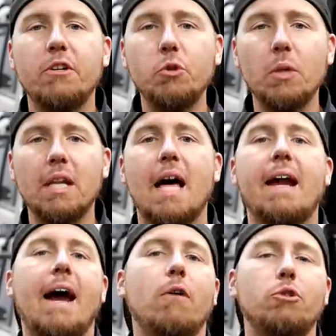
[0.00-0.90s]
I do a
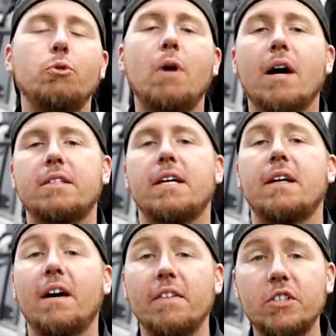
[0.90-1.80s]
lot of how-to
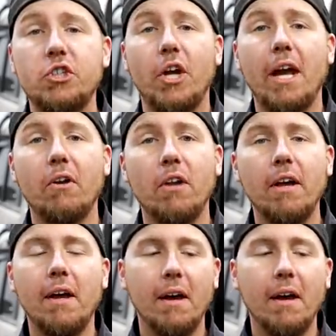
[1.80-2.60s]
content on this channel.